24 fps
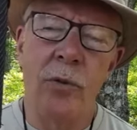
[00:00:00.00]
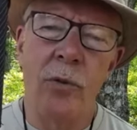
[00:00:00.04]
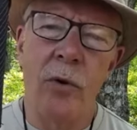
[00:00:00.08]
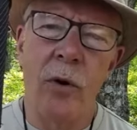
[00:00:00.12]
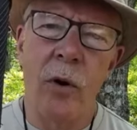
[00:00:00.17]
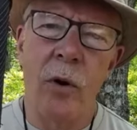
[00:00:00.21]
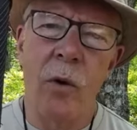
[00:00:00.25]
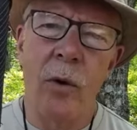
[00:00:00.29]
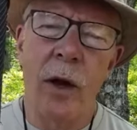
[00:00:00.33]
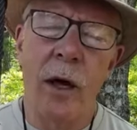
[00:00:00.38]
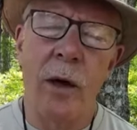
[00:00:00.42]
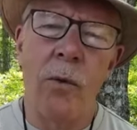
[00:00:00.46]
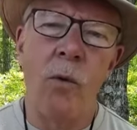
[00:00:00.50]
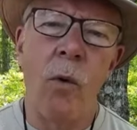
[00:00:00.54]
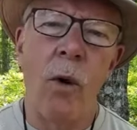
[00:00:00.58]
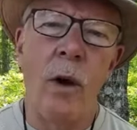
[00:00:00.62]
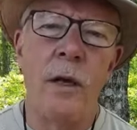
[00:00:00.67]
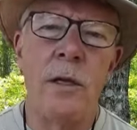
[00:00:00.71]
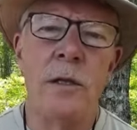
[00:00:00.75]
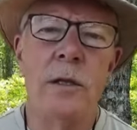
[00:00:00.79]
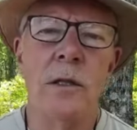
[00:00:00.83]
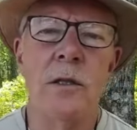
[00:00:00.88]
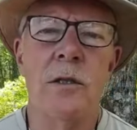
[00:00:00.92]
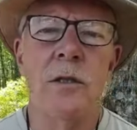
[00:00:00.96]
Pro, I
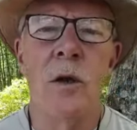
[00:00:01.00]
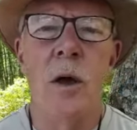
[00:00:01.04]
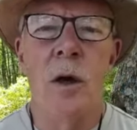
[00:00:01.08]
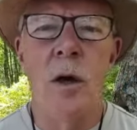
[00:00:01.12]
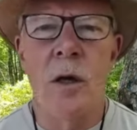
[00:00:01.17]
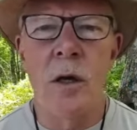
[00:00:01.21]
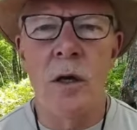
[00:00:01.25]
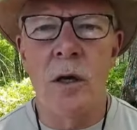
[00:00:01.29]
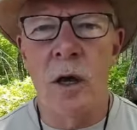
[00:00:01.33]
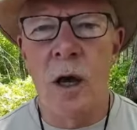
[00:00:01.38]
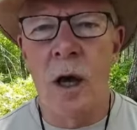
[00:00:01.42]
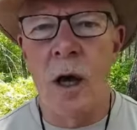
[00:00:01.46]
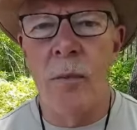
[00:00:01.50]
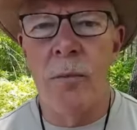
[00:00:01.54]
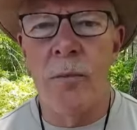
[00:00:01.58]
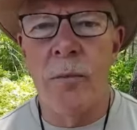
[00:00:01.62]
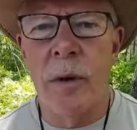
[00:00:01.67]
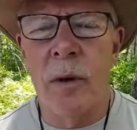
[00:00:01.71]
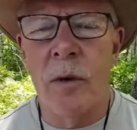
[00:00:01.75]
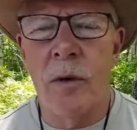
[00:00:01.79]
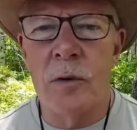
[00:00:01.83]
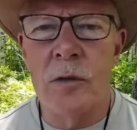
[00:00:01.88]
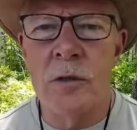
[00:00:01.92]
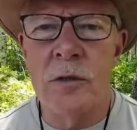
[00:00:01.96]
wanted to talk
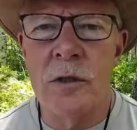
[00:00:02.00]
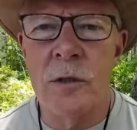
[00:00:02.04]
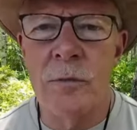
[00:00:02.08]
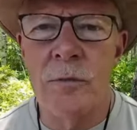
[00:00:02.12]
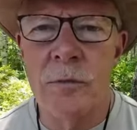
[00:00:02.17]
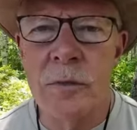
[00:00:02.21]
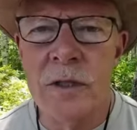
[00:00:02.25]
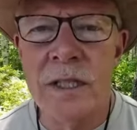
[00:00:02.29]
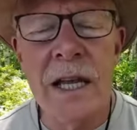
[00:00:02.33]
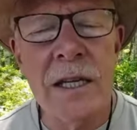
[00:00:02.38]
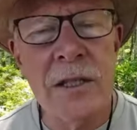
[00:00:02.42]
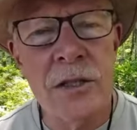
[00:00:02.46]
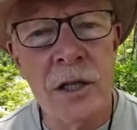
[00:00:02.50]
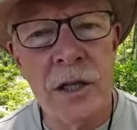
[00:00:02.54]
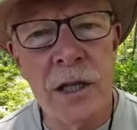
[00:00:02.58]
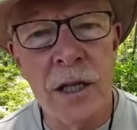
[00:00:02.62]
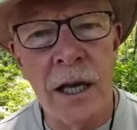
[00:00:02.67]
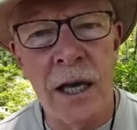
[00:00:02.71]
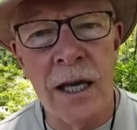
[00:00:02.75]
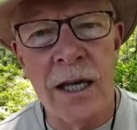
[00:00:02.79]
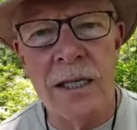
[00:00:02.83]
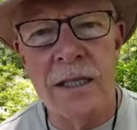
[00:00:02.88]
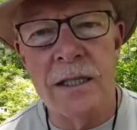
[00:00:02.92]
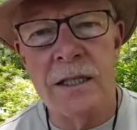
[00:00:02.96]
about some testing
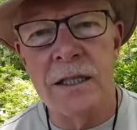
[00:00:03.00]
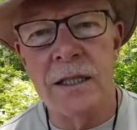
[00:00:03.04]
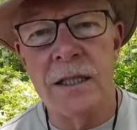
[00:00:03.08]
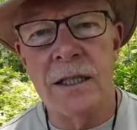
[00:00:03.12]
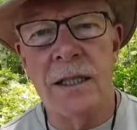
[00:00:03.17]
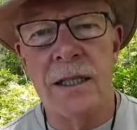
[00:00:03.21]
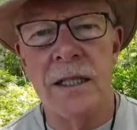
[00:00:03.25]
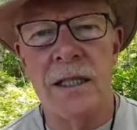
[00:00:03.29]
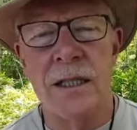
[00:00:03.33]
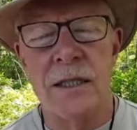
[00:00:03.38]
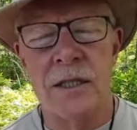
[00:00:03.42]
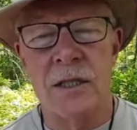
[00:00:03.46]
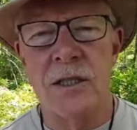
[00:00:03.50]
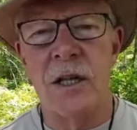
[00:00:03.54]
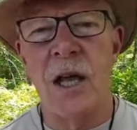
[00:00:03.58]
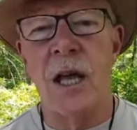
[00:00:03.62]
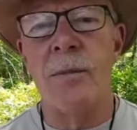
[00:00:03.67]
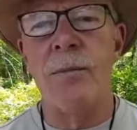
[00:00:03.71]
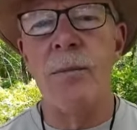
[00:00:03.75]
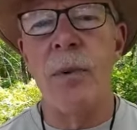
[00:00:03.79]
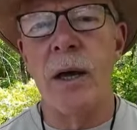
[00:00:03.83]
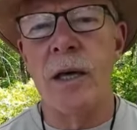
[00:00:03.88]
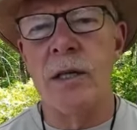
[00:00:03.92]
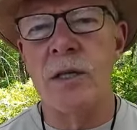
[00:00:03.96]
I did
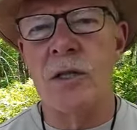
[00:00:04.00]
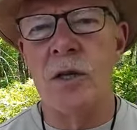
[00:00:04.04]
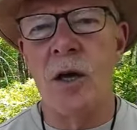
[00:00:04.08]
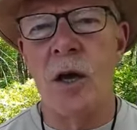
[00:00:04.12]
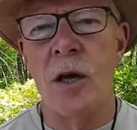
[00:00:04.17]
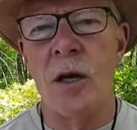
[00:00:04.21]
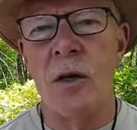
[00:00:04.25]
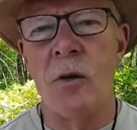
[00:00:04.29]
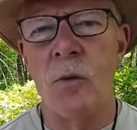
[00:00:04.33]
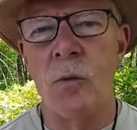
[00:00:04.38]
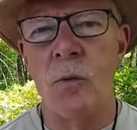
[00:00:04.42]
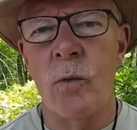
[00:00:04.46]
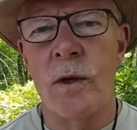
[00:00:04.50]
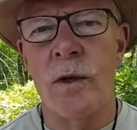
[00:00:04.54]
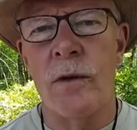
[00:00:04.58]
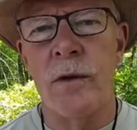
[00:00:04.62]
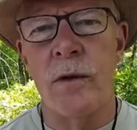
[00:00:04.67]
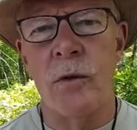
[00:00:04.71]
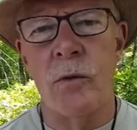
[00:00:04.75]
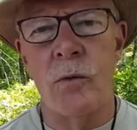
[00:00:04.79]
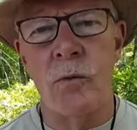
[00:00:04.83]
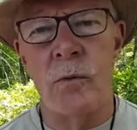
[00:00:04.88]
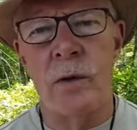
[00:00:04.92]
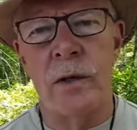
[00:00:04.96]
side by side with
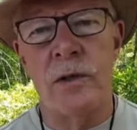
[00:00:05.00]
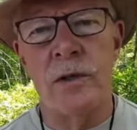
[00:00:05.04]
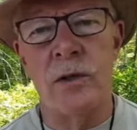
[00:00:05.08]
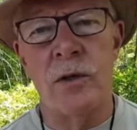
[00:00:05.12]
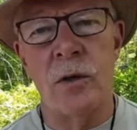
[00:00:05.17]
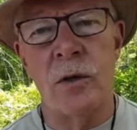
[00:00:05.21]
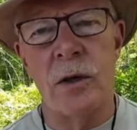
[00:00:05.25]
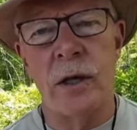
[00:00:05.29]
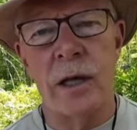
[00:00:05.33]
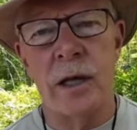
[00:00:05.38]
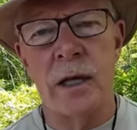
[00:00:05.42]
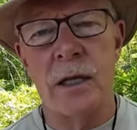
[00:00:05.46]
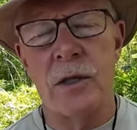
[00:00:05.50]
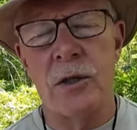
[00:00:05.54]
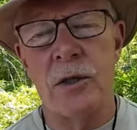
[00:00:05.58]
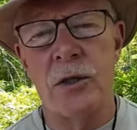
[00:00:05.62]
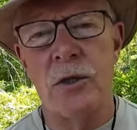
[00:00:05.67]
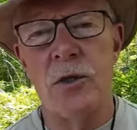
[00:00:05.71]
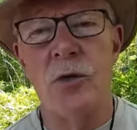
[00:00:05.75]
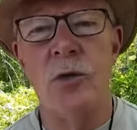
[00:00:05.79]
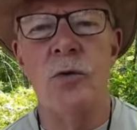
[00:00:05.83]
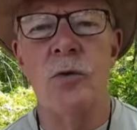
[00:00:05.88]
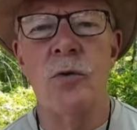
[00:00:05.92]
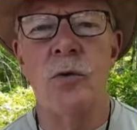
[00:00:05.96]
the original
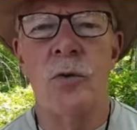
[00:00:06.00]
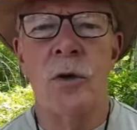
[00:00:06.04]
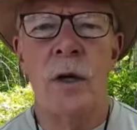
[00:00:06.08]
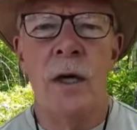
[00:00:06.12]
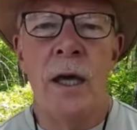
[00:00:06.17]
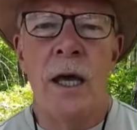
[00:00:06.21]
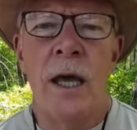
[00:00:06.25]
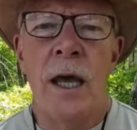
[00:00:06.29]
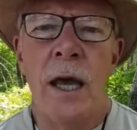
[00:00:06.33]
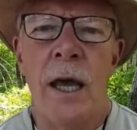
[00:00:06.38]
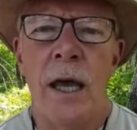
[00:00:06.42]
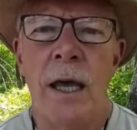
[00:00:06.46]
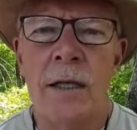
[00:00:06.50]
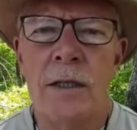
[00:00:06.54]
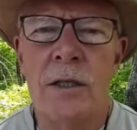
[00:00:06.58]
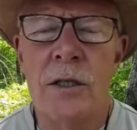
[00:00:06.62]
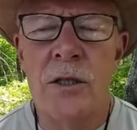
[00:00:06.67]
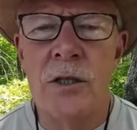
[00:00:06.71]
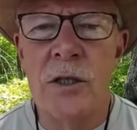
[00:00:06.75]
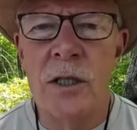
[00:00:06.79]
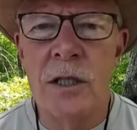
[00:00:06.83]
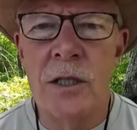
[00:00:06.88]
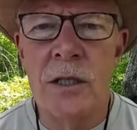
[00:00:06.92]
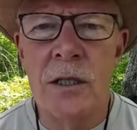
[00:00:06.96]
X2
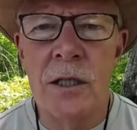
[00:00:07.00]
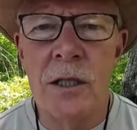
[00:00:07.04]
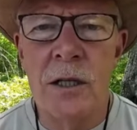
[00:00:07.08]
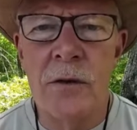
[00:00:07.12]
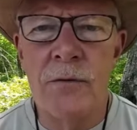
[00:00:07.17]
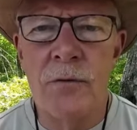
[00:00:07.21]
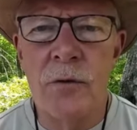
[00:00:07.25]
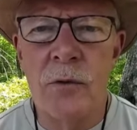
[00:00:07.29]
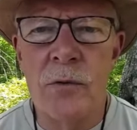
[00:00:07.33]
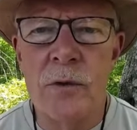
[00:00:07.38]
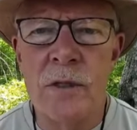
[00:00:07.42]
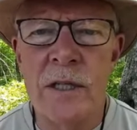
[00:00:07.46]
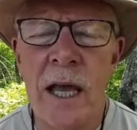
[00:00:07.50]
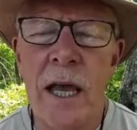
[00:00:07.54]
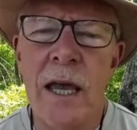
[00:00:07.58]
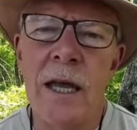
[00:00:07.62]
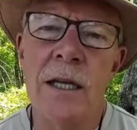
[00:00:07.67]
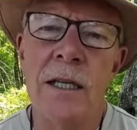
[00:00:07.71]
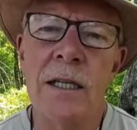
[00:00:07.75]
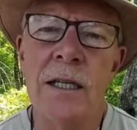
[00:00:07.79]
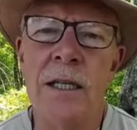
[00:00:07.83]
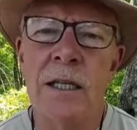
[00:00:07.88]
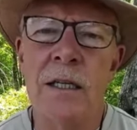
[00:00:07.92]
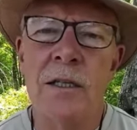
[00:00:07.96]
to see if there was
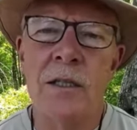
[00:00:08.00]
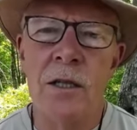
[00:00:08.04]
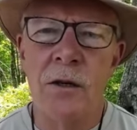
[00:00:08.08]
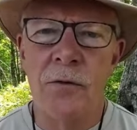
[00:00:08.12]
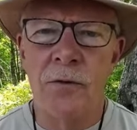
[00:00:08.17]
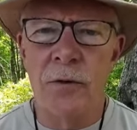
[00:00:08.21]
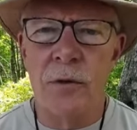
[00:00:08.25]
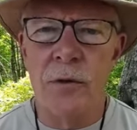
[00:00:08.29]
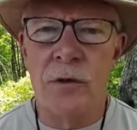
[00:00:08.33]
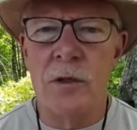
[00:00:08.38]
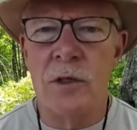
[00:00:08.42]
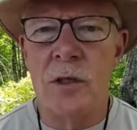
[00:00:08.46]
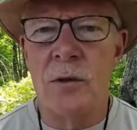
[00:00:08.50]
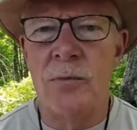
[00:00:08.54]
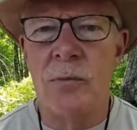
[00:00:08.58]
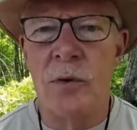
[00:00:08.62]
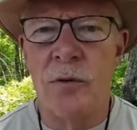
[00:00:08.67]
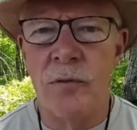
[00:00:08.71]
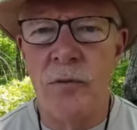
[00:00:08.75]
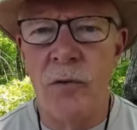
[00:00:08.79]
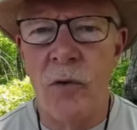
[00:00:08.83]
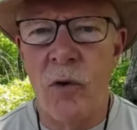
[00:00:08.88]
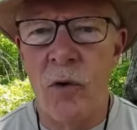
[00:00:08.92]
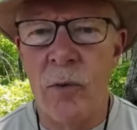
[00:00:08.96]
any difference in
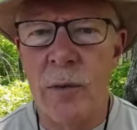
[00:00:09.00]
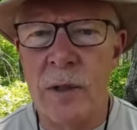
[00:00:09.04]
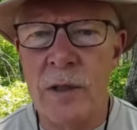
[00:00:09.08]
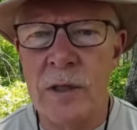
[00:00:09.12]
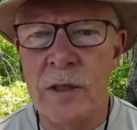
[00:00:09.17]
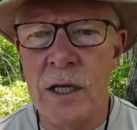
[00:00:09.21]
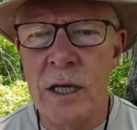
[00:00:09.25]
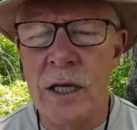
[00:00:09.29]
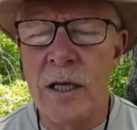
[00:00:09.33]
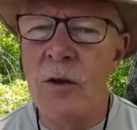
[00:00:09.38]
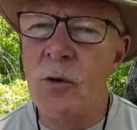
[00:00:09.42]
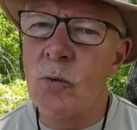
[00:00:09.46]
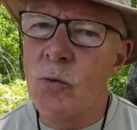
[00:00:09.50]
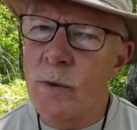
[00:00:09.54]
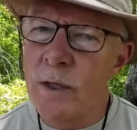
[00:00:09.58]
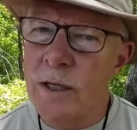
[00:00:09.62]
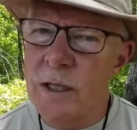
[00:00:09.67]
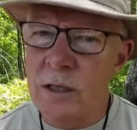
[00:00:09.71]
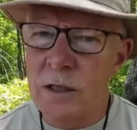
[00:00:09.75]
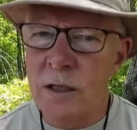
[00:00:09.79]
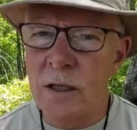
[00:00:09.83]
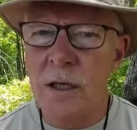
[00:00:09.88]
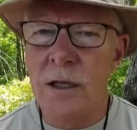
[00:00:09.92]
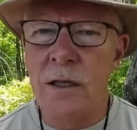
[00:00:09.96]
performance. And the
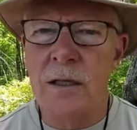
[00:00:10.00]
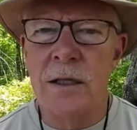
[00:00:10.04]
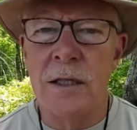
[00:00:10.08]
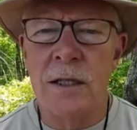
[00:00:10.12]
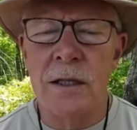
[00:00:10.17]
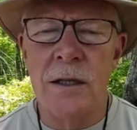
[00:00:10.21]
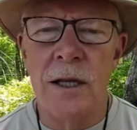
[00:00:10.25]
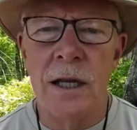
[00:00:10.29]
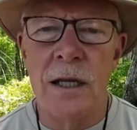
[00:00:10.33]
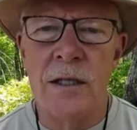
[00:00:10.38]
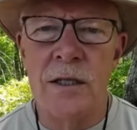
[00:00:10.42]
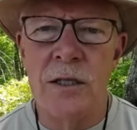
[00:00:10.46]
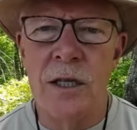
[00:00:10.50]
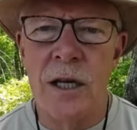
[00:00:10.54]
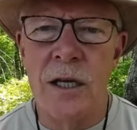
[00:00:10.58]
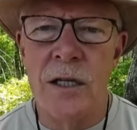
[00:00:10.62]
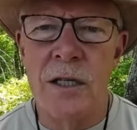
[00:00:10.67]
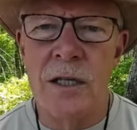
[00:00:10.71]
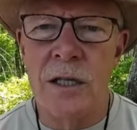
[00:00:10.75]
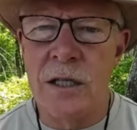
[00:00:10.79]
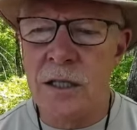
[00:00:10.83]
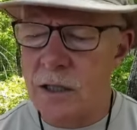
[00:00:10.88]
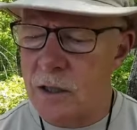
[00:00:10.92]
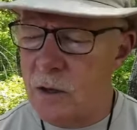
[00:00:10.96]
reason I did that
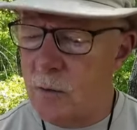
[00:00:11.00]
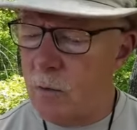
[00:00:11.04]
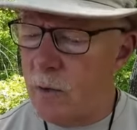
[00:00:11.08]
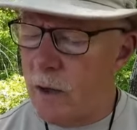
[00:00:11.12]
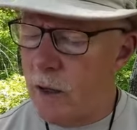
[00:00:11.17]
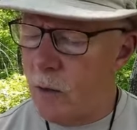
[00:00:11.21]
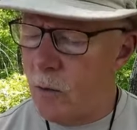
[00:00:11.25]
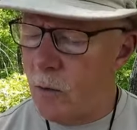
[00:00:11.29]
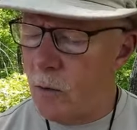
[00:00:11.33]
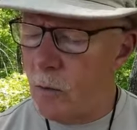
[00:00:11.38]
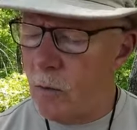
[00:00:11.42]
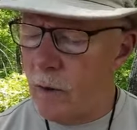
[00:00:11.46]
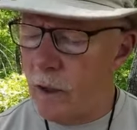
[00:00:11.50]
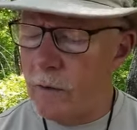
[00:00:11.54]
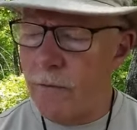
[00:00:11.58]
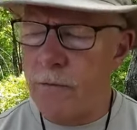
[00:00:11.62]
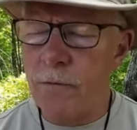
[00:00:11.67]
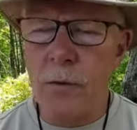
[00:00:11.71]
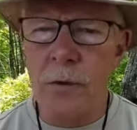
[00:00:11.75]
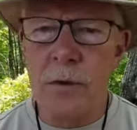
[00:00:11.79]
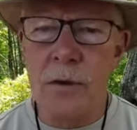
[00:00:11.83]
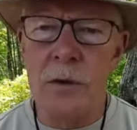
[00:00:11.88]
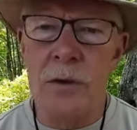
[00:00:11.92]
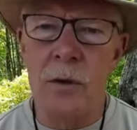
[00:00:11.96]
testing is, well, when I
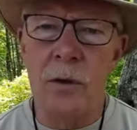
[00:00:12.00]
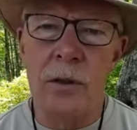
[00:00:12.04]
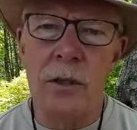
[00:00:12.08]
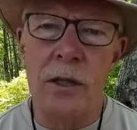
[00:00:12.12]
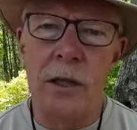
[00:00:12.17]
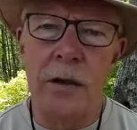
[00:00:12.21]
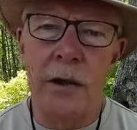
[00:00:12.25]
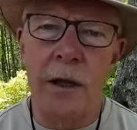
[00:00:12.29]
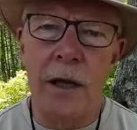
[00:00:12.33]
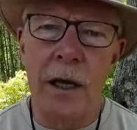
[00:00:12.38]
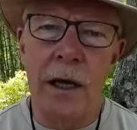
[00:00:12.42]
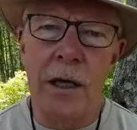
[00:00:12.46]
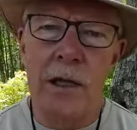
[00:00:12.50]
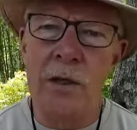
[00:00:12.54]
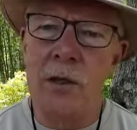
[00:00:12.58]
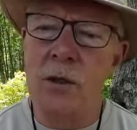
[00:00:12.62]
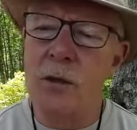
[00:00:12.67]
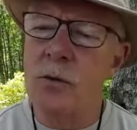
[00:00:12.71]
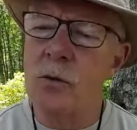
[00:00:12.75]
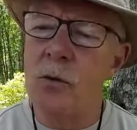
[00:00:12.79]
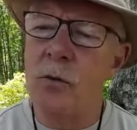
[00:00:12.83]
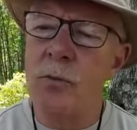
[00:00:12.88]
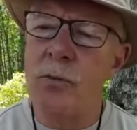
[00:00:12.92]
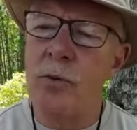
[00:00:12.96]
first looked at the
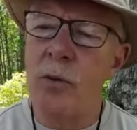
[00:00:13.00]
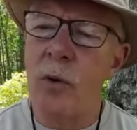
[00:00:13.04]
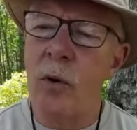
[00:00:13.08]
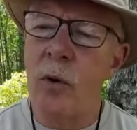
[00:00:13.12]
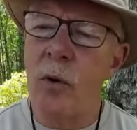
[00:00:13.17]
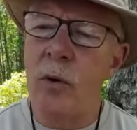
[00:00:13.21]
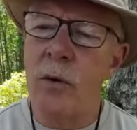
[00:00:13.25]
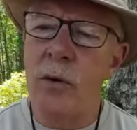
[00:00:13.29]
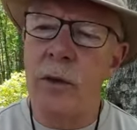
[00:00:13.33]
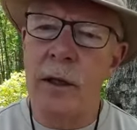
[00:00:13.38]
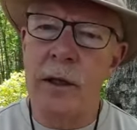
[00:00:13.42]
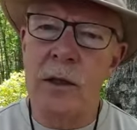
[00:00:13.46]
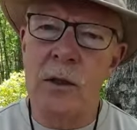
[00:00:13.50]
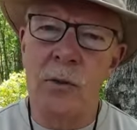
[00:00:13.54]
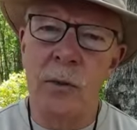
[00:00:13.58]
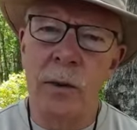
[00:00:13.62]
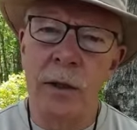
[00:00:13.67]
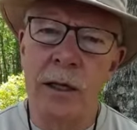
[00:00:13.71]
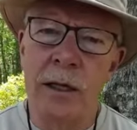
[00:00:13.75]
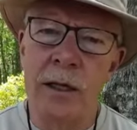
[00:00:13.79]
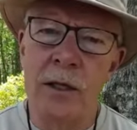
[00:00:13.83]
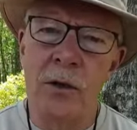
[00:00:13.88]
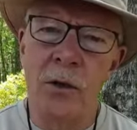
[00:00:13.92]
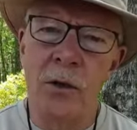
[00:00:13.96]
X2 Pro, that's when I